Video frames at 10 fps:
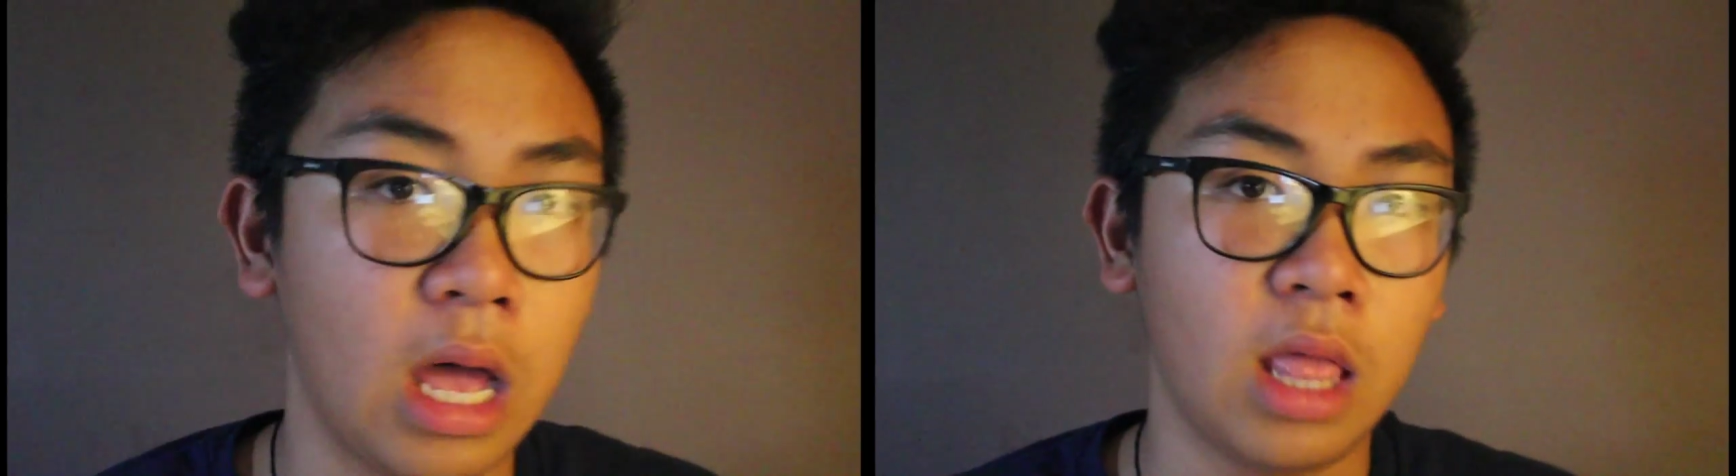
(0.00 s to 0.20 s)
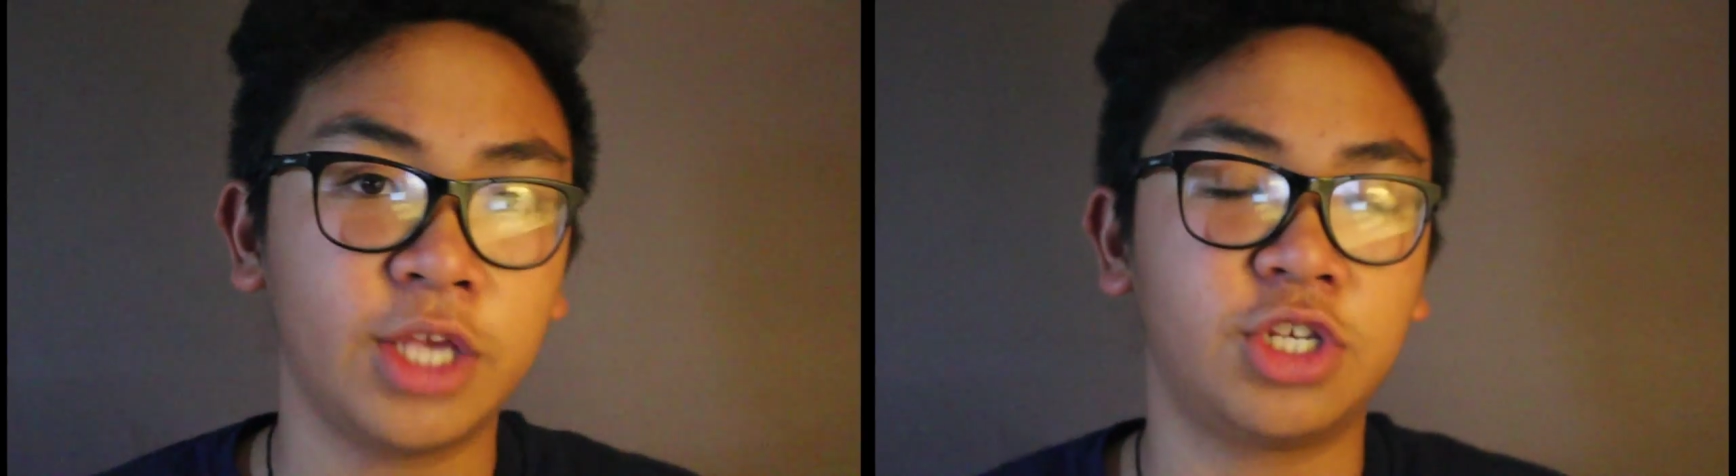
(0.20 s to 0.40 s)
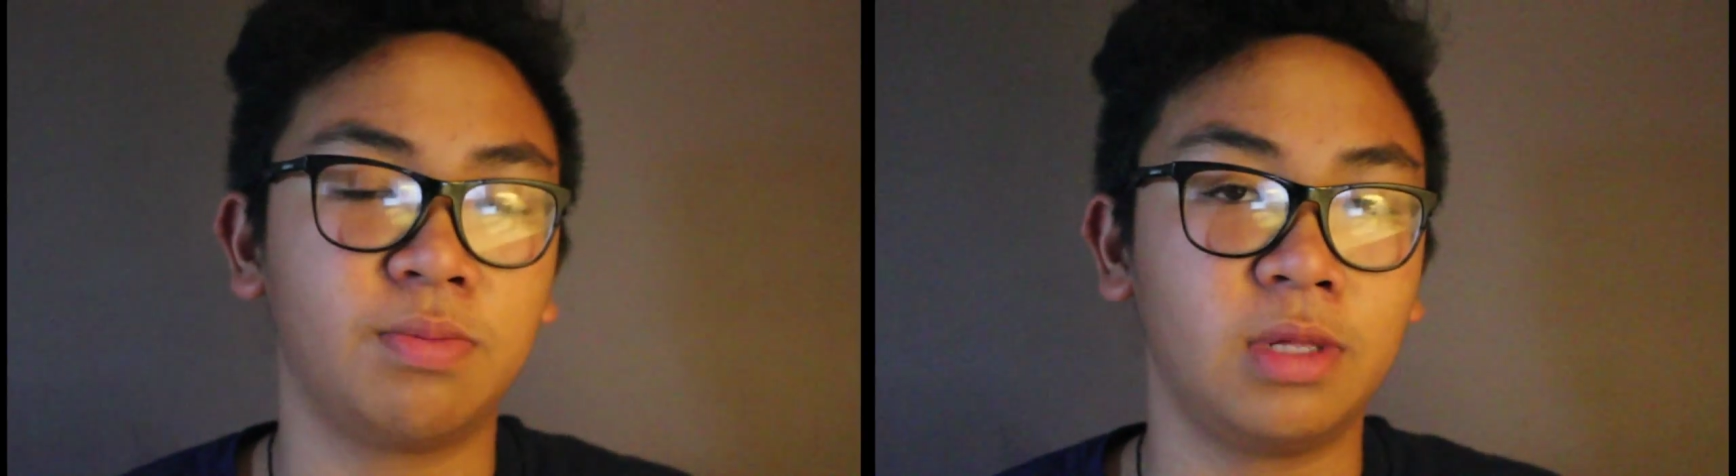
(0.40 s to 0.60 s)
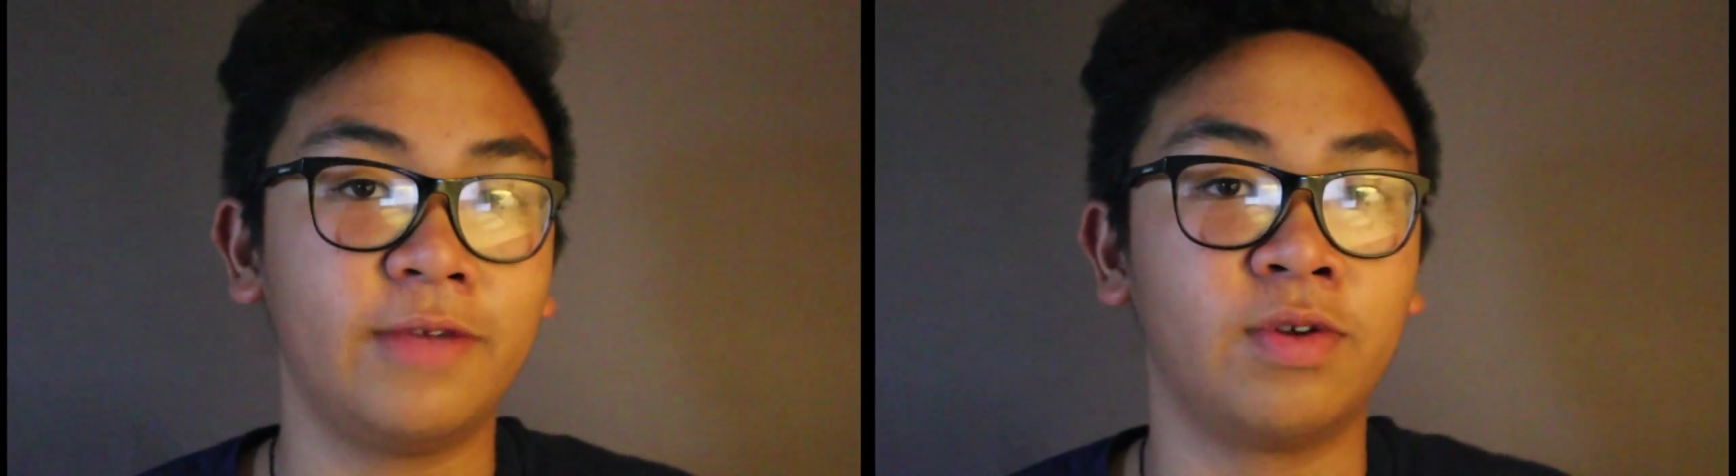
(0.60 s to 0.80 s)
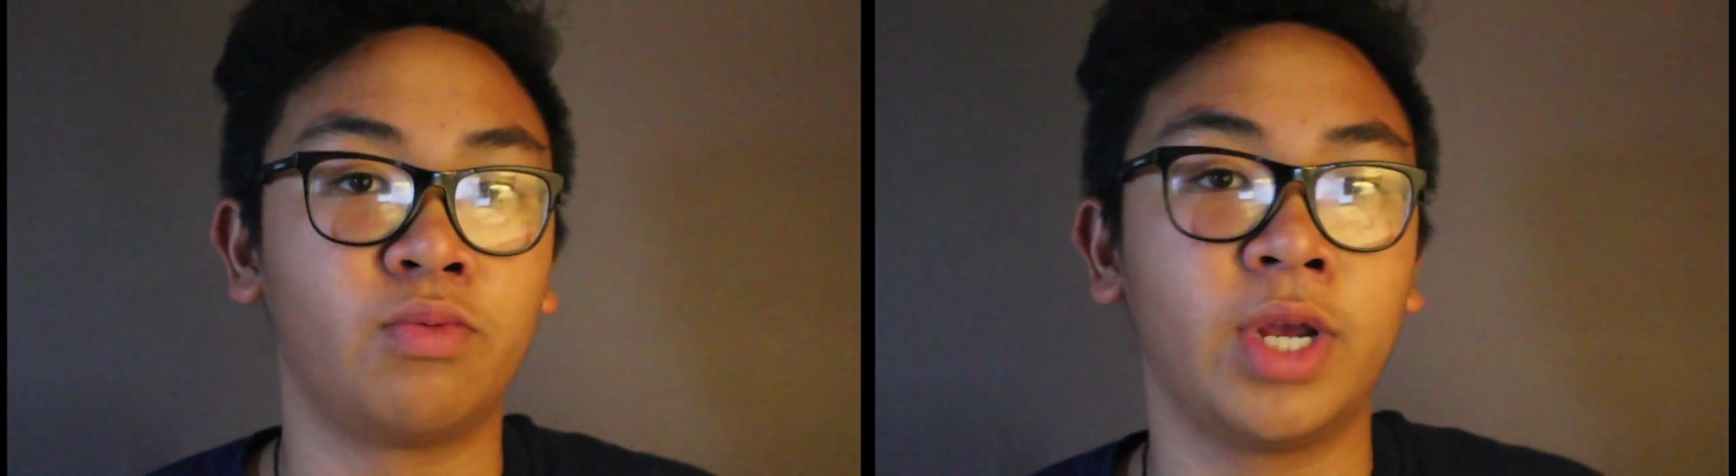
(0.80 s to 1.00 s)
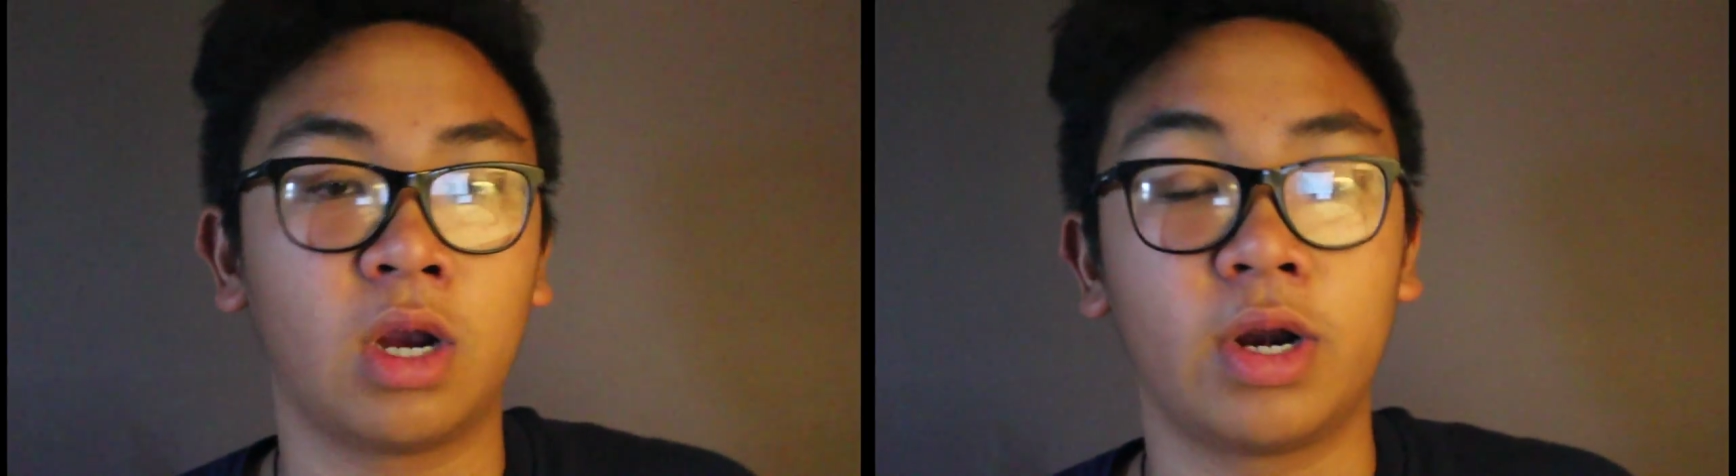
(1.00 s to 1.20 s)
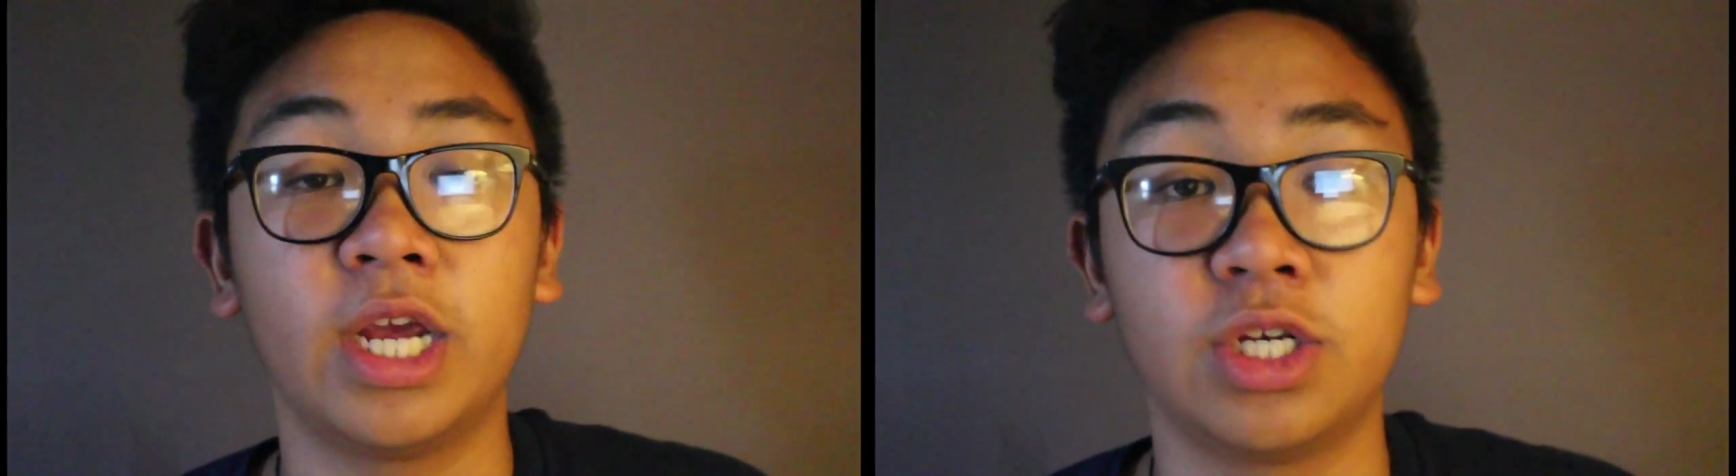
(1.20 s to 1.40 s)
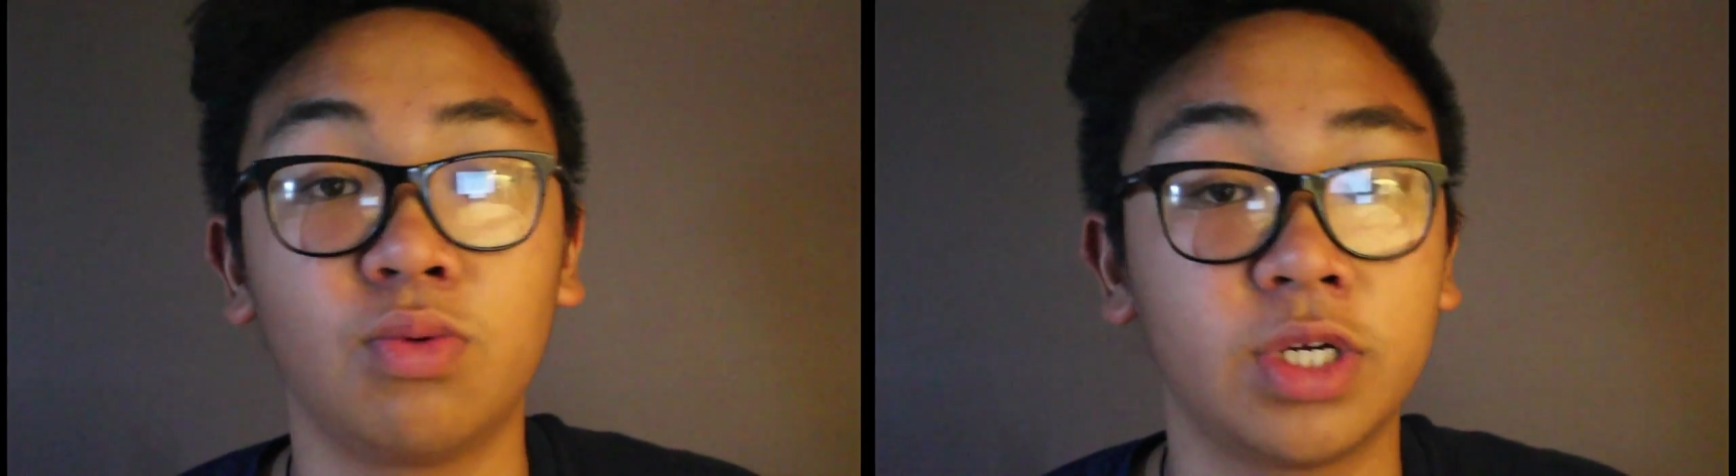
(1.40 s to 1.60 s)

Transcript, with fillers: Unless you believe in reincarnation,